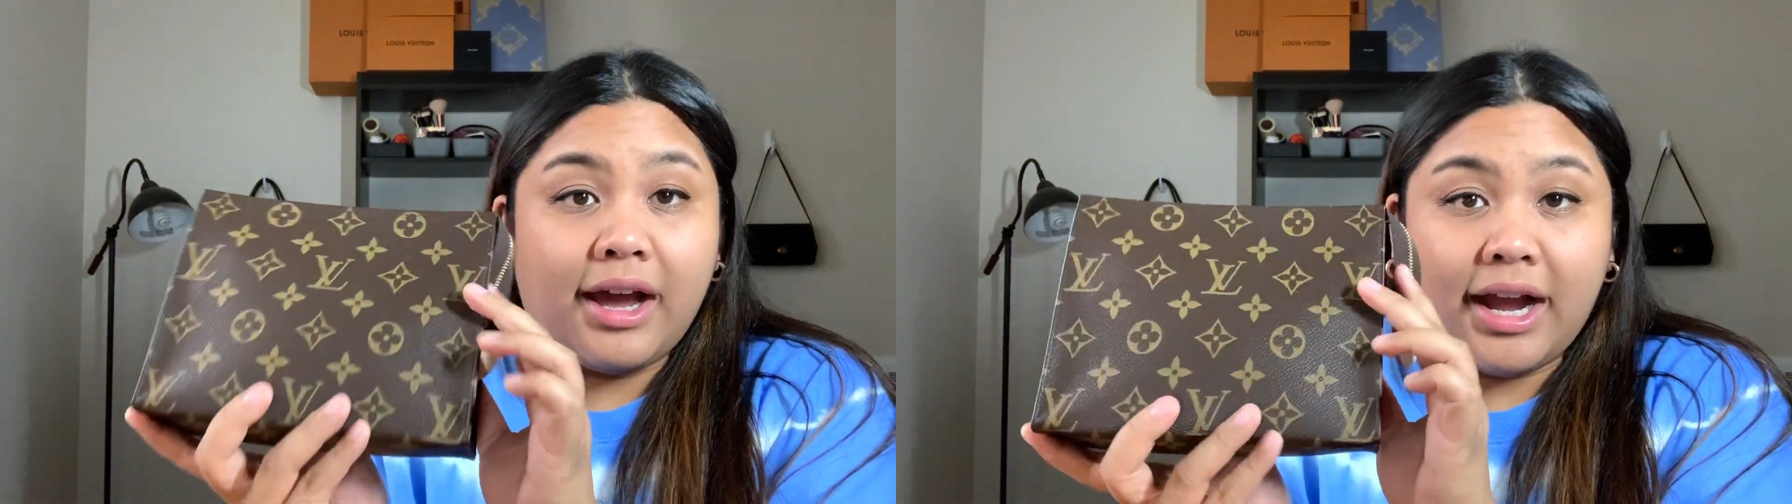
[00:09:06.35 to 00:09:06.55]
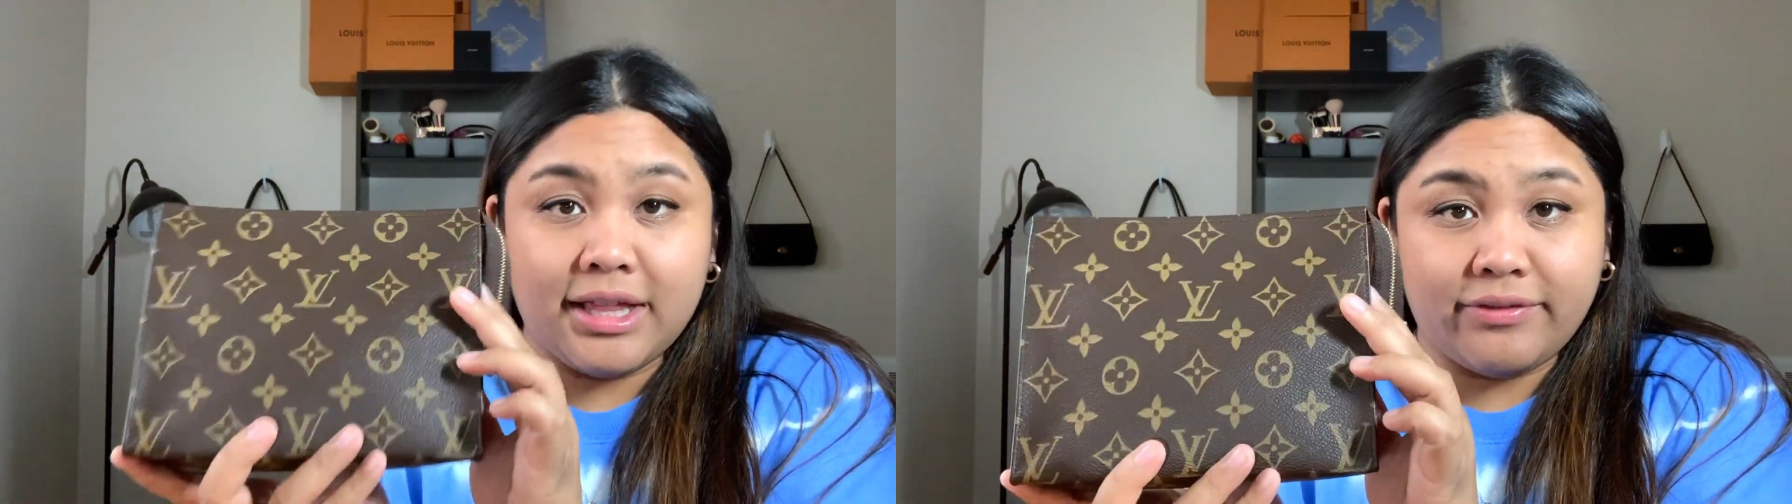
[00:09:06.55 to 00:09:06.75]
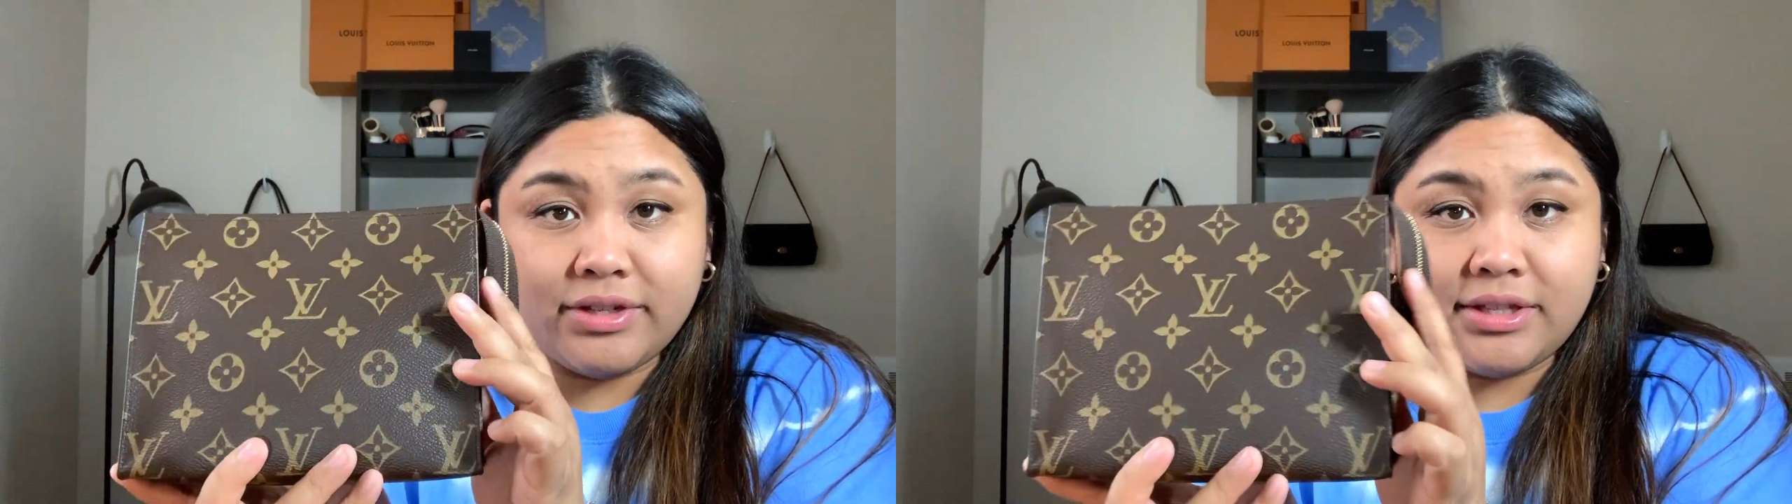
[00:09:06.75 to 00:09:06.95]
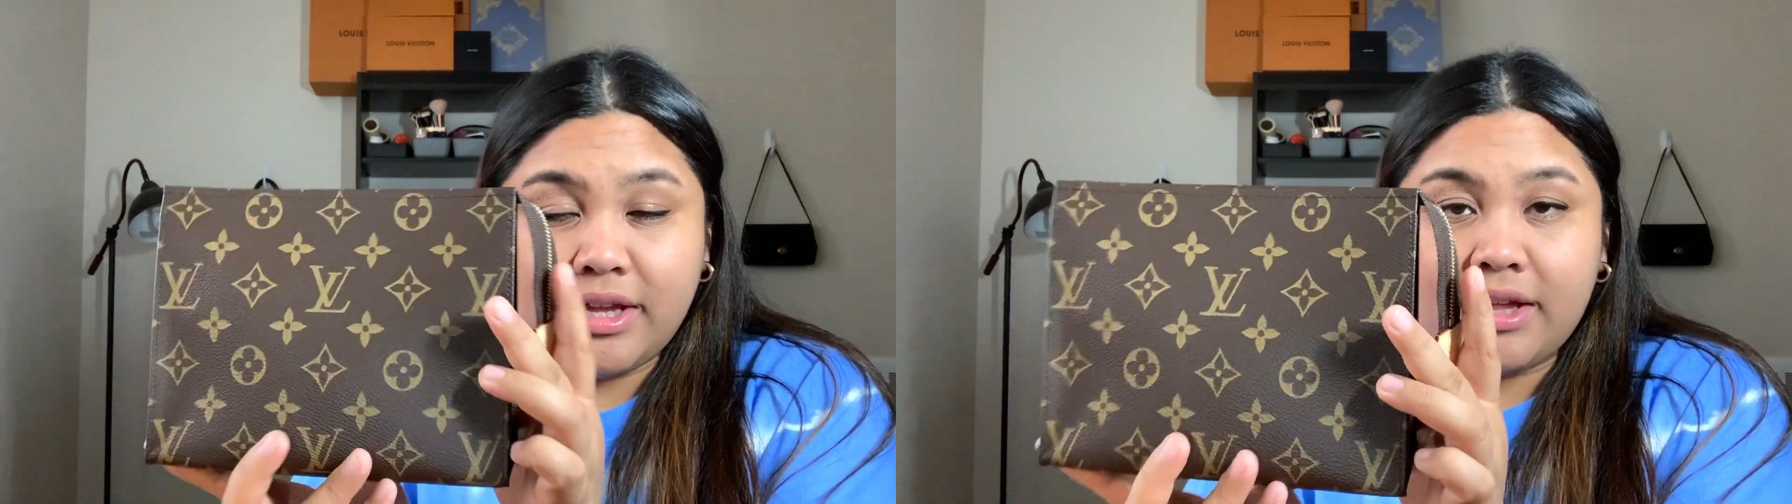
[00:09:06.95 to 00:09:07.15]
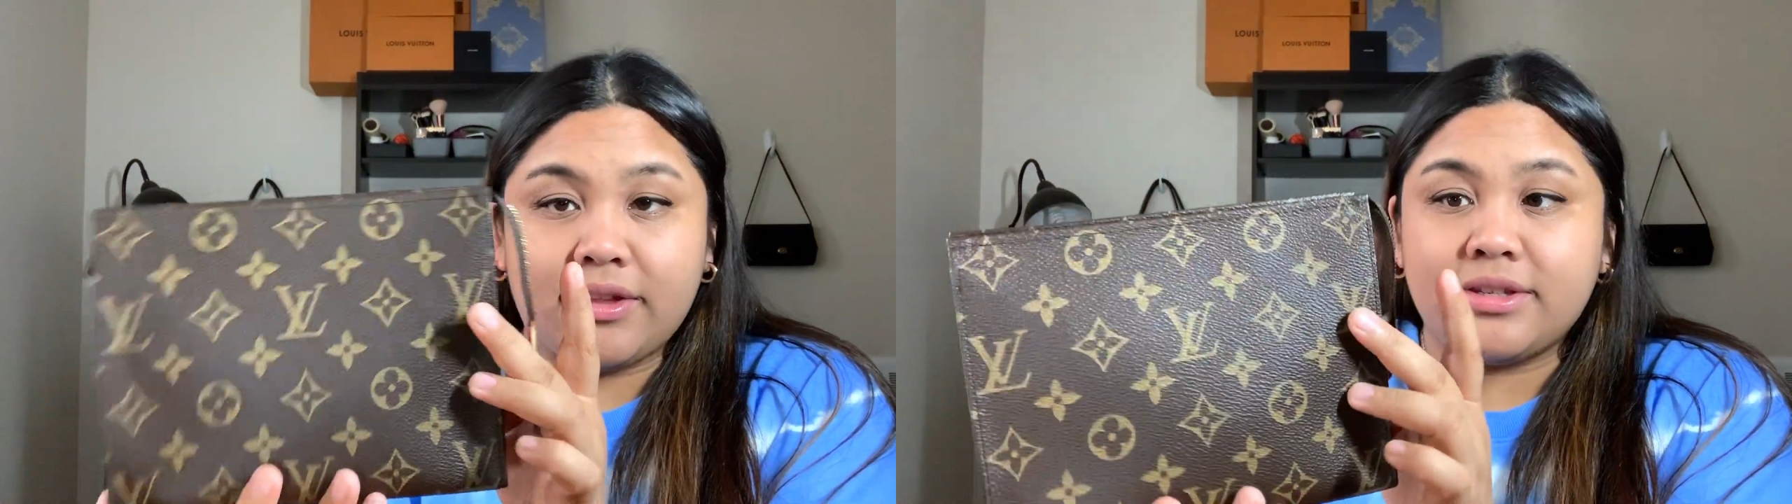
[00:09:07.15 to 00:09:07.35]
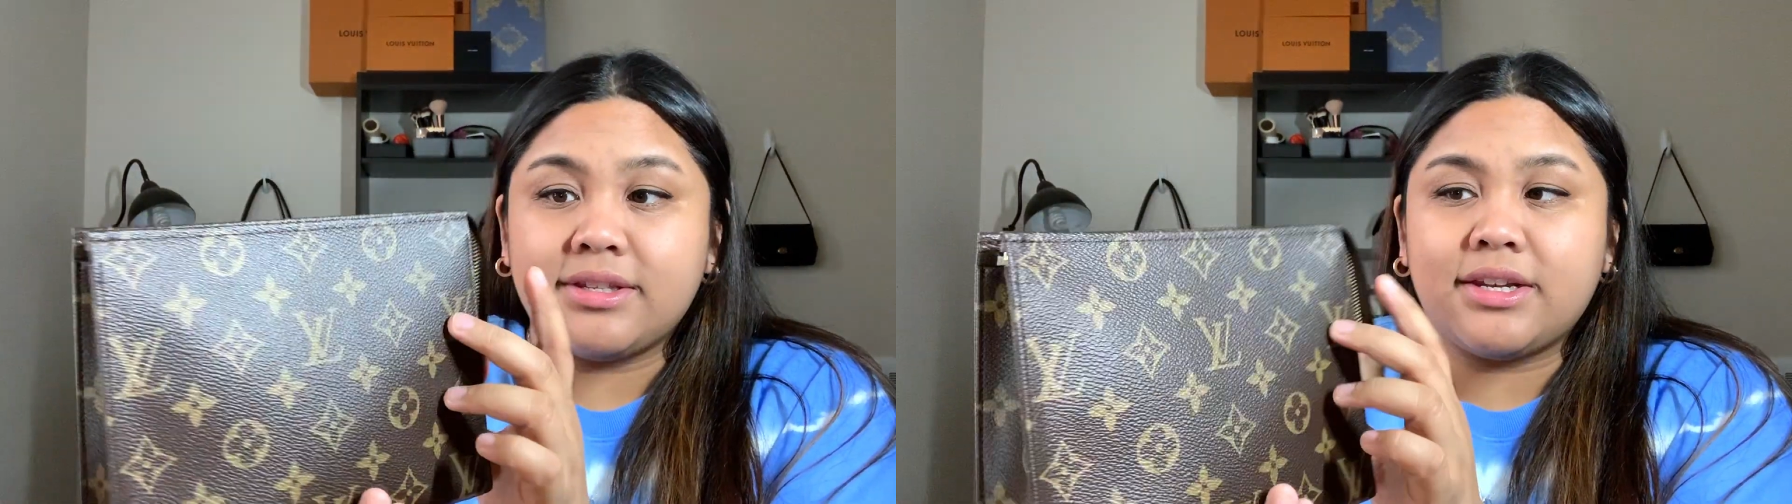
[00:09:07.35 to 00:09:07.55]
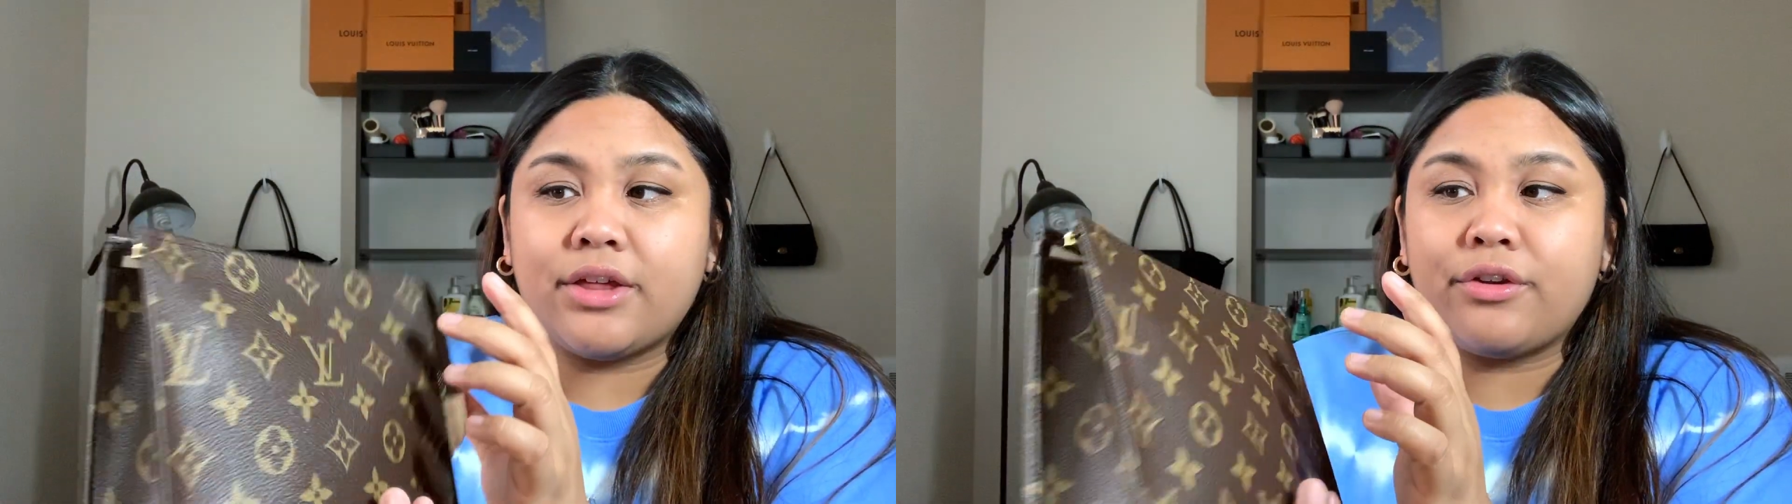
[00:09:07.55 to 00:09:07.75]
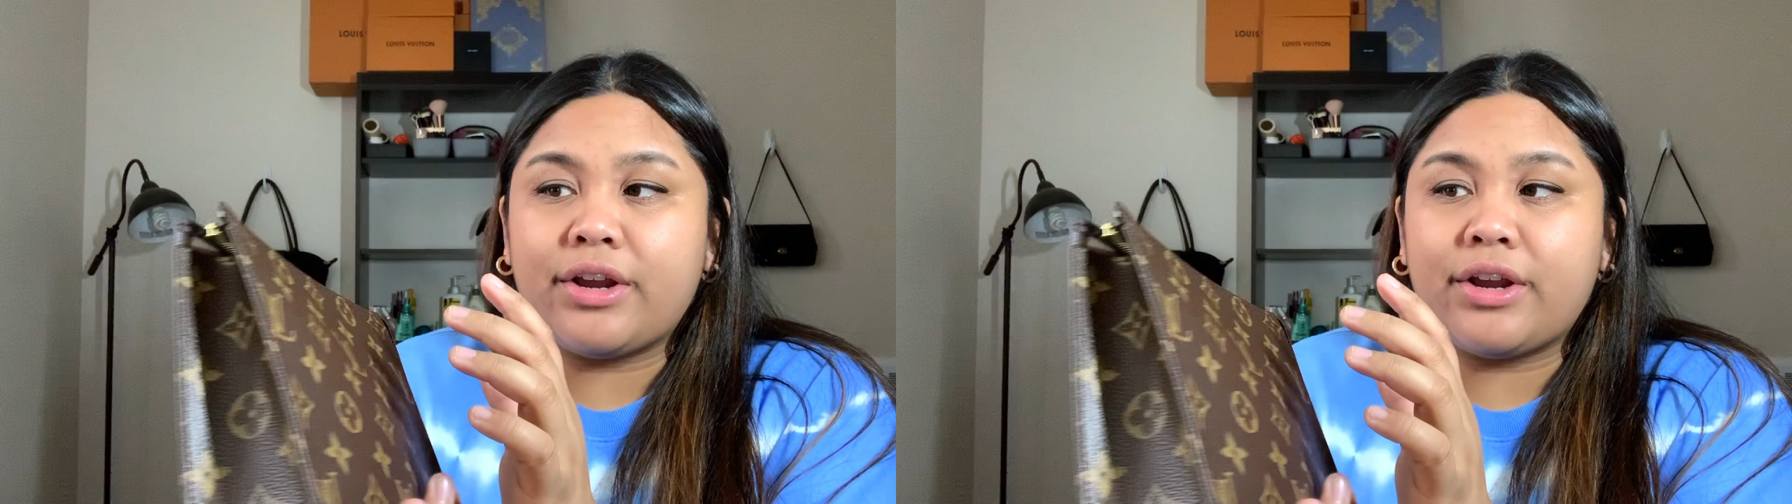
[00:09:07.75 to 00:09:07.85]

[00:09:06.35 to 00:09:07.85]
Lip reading: I love this thing. This is another